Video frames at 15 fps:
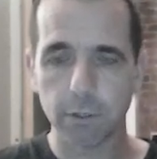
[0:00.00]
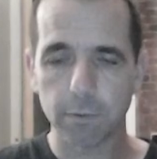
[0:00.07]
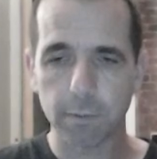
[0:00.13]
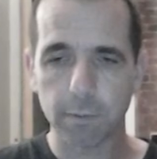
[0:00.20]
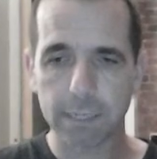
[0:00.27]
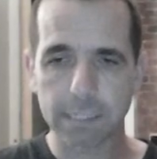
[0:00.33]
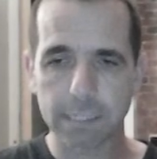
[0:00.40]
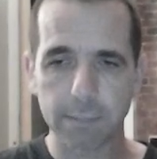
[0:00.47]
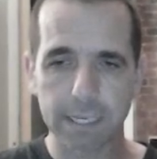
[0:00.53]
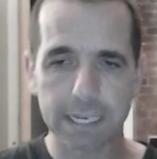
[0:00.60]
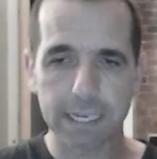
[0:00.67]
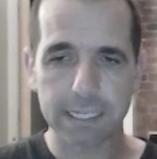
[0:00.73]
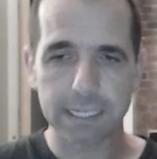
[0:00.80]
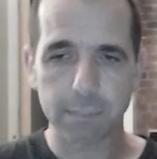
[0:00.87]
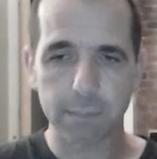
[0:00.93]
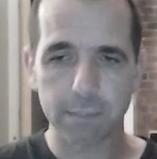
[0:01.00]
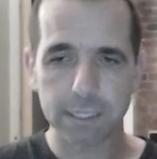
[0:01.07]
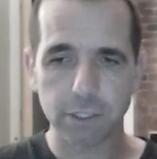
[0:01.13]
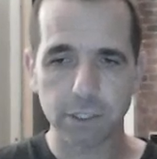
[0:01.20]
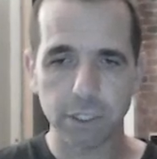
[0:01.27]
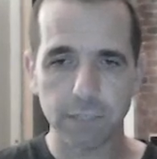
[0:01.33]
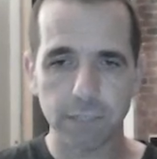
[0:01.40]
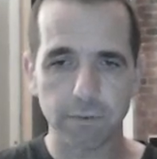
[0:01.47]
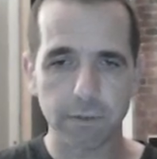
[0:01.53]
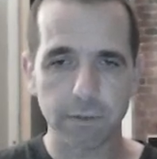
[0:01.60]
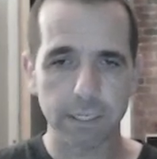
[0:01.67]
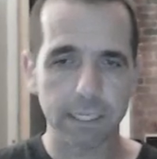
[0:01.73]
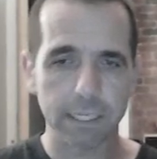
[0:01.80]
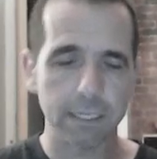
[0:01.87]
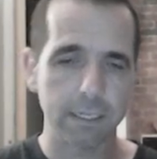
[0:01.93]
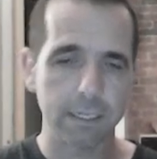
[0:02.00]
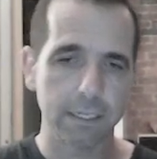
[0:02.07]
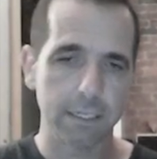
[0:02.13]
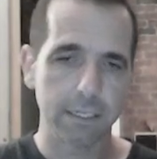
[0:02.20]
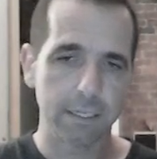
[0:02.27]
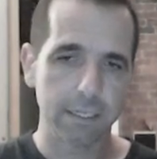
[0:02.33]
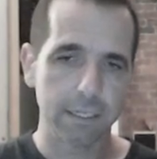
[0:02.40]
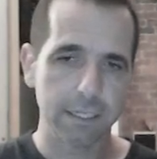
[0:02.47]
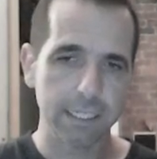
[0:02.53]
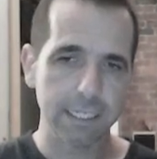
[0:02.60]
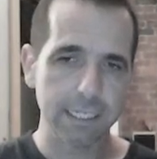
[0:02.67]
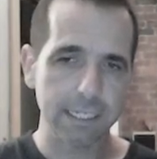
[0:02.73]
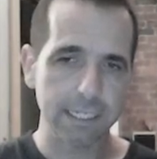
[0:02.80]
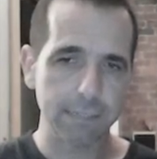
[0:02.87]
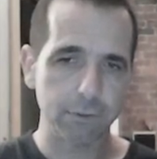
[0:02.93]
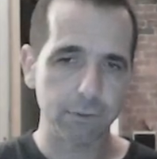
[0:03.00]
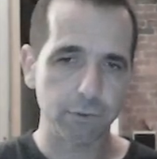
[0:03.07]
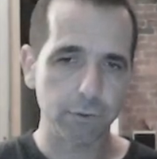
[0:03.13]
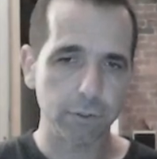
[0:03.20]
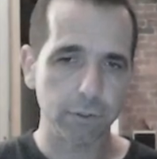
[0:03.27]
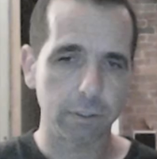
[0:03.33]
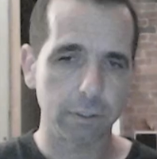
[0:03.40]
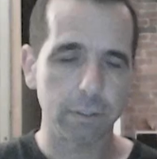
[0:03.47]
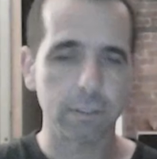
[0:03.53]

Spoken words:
If black's a bit careless and plays g3, this is now a draw,